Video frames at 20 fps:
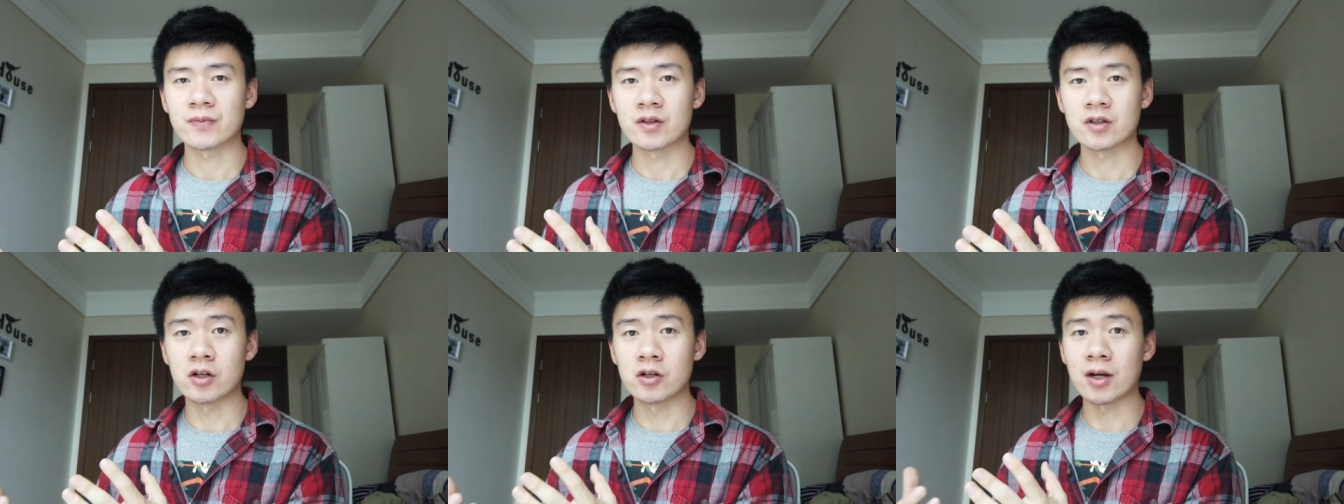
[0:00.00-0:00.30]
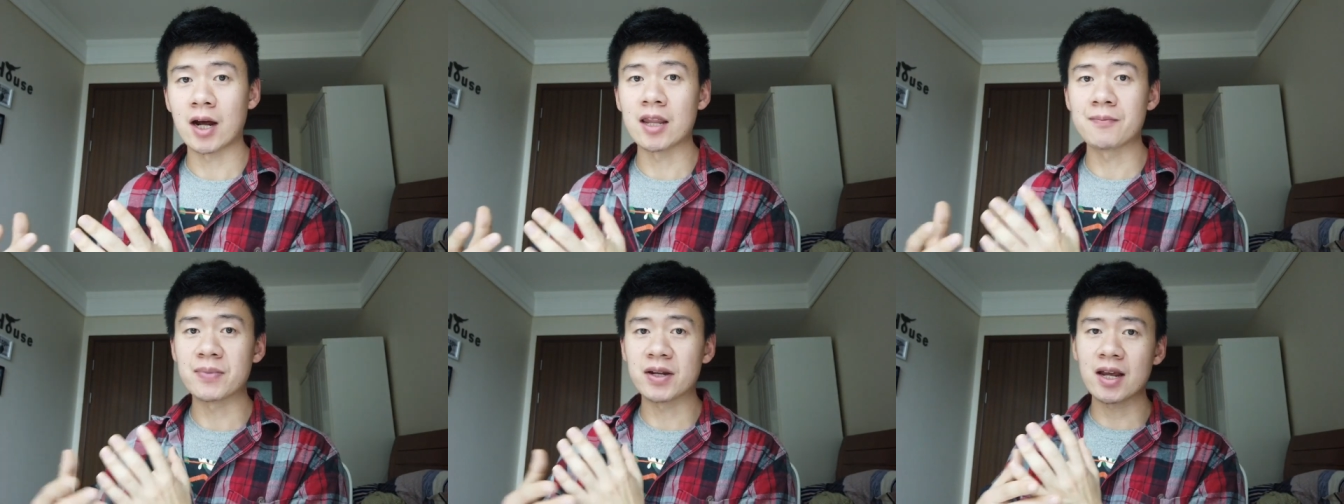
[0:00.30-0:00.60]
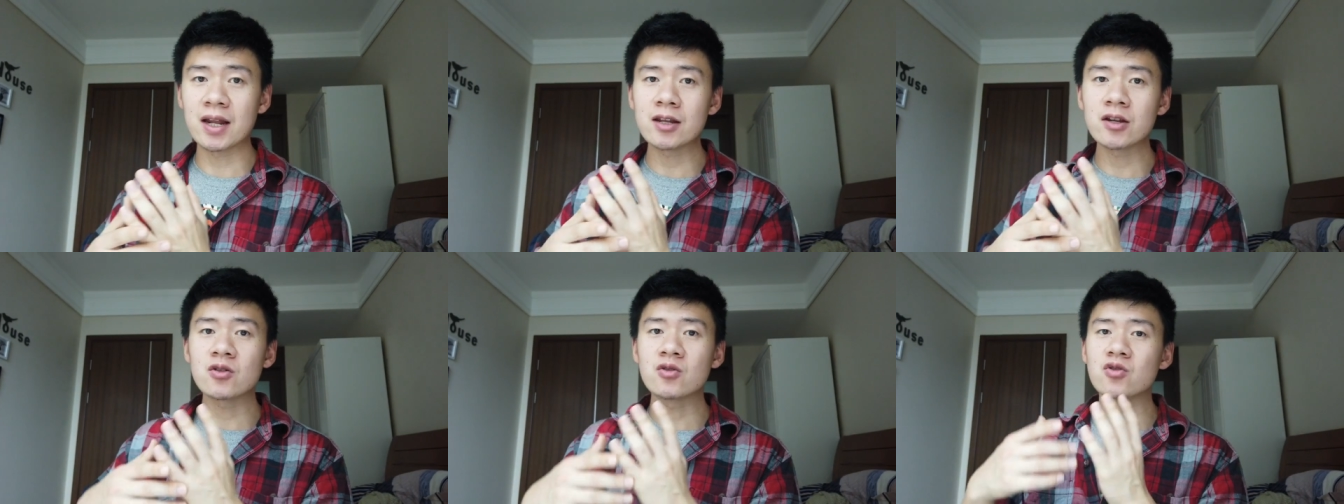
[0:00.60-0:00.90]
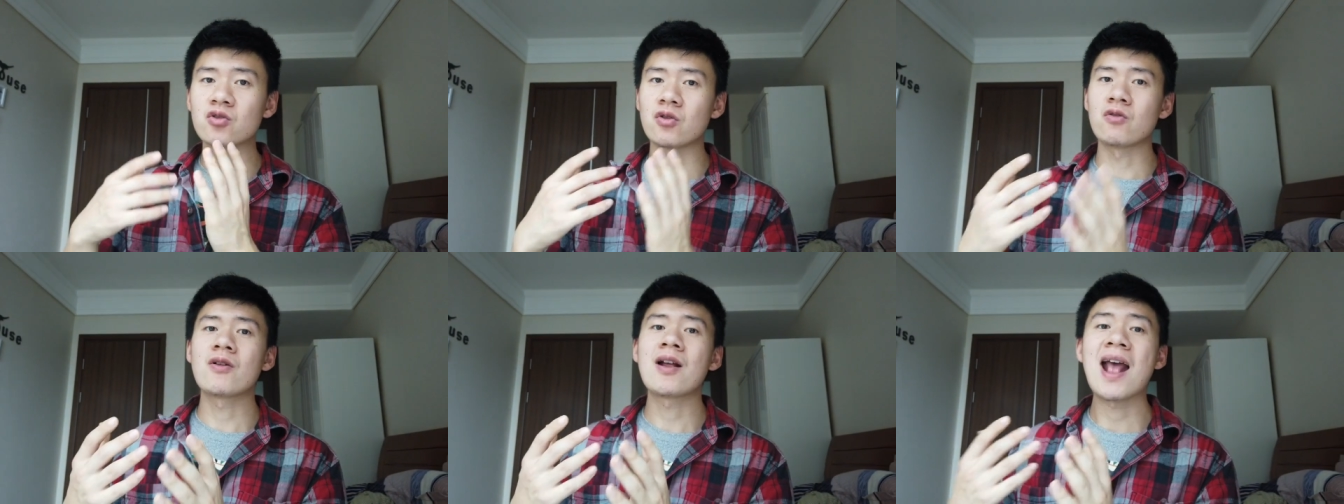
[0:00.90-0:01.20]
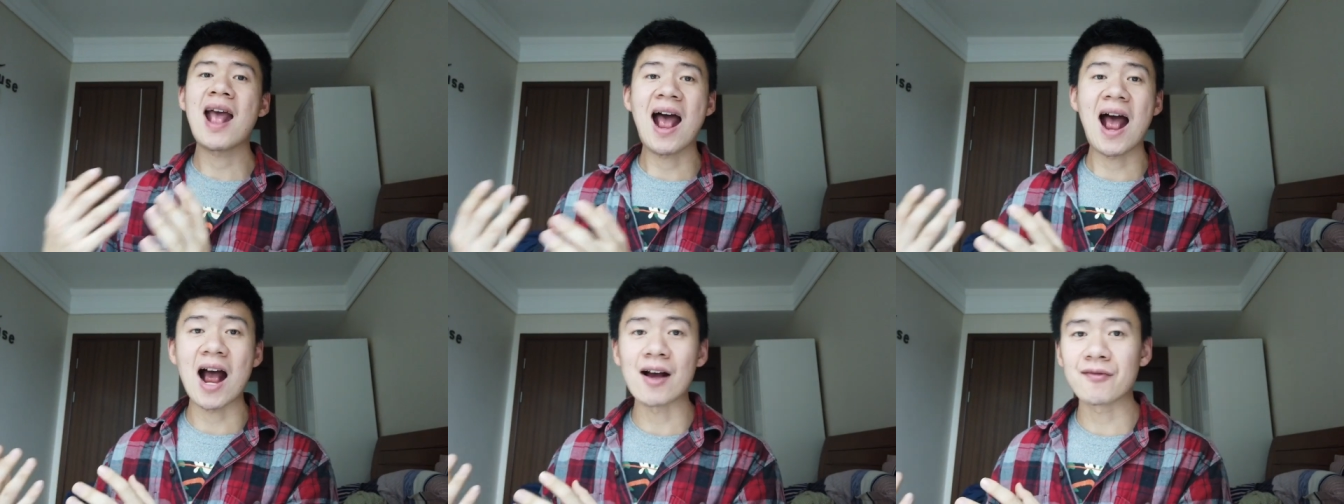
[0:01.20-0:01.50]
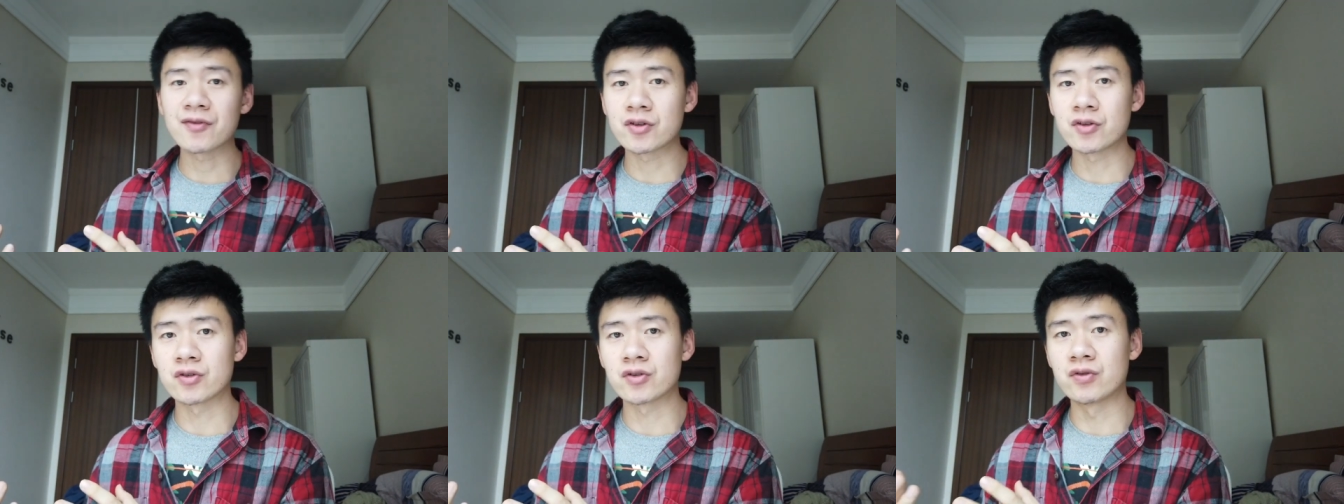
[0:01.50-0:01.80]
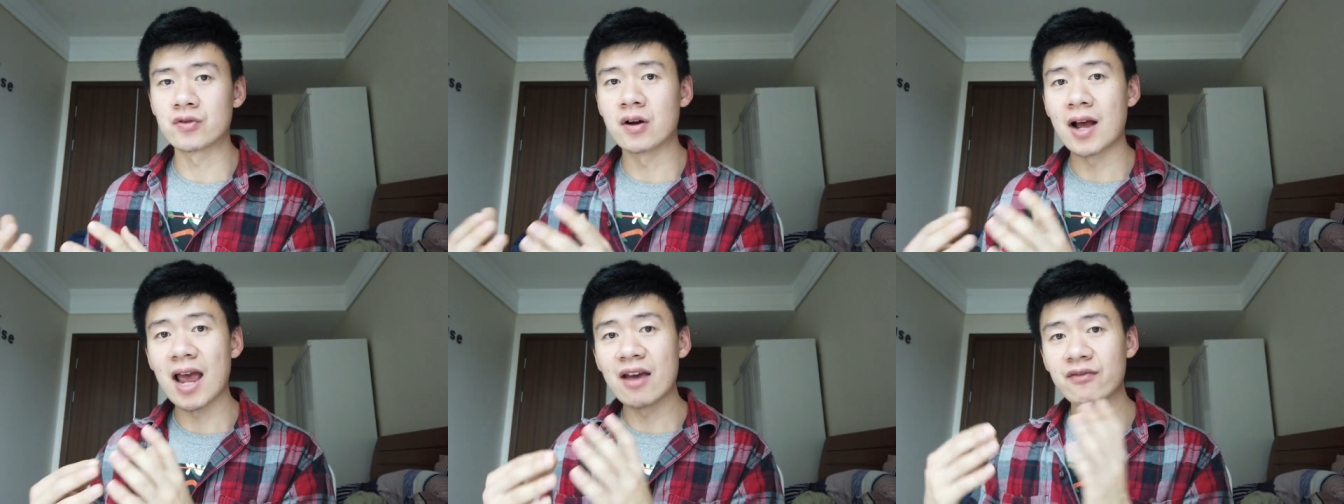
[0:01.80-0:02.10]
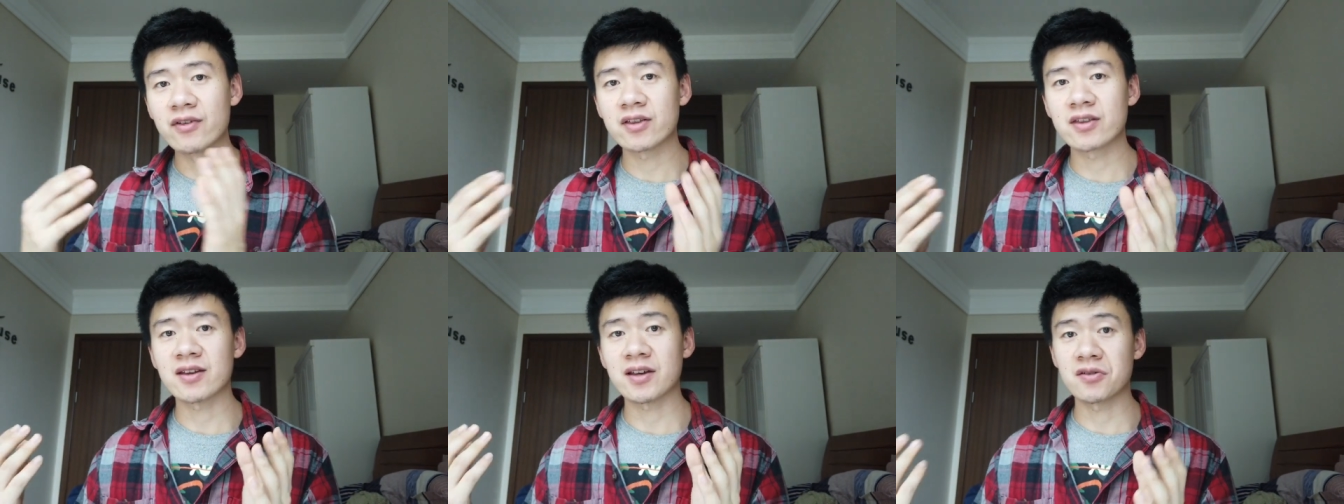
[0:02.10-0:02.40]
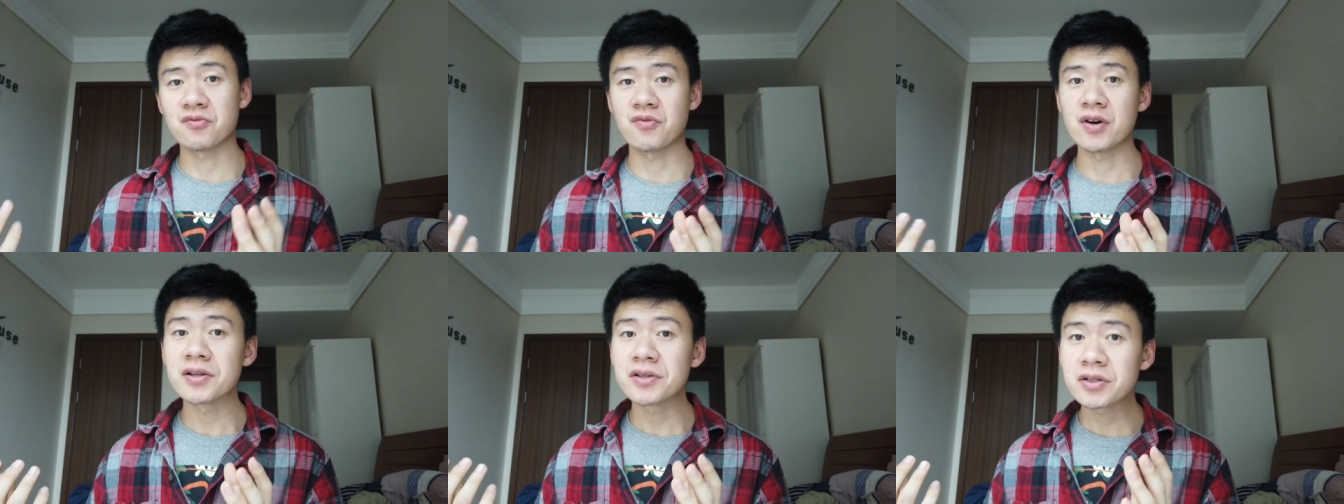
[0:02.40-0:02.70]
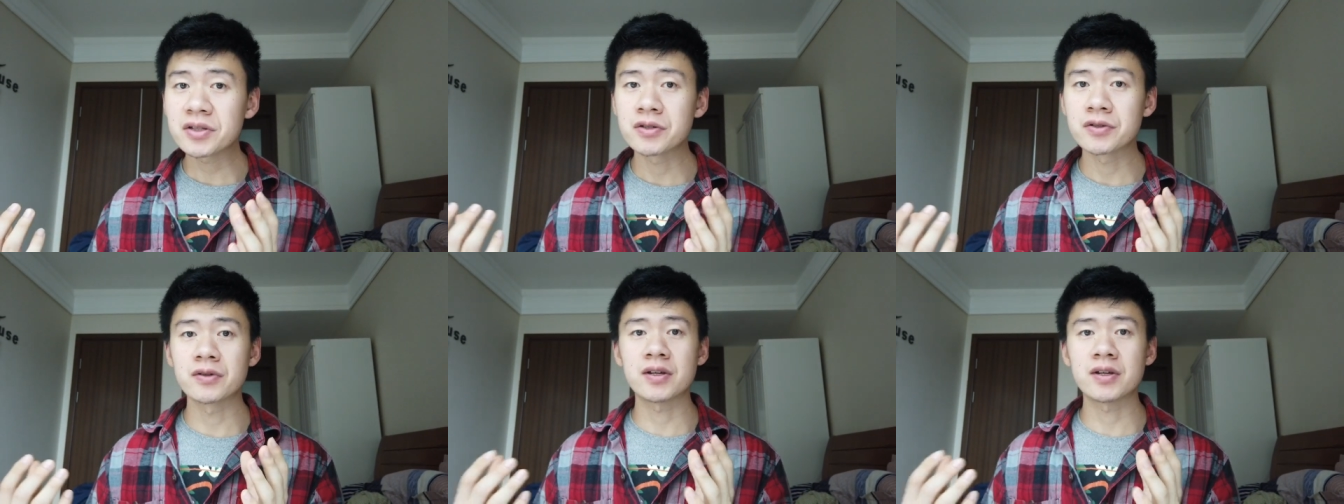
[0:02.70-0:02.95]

So at the beginning, you don't have to do everything at once.